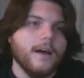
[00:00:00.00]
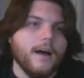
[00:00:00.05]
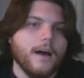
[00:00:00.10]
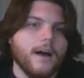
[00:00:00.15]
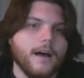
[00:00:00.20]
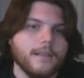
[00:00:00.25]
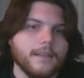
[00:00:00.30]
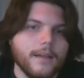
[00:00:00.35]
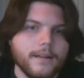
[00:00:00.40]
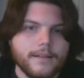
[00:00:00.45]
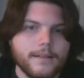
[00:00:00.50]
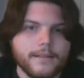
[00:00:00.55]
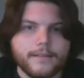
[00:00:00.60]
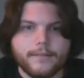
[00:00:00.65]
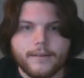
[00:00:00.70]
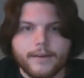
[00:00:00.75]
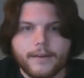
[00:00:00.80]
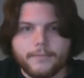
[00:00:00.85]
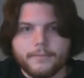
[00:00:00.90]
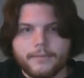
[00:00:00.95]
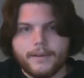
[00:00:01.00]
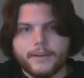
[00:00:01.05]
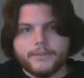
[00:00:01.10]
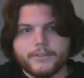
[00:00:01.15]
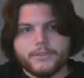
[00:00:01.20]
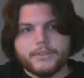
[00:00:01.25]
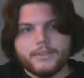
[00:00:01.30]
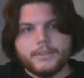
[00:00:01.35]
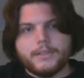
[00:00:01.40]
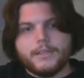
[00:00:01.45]
a lot of the times,
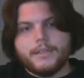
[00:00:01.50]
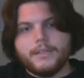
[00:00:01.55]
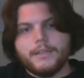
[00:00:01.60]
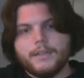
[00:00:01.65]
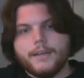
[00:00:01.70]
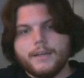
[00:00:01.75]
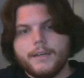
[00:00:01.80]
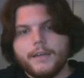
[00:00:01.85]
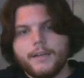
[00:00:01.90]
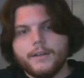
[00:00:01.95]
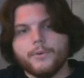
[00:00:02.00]
actually, in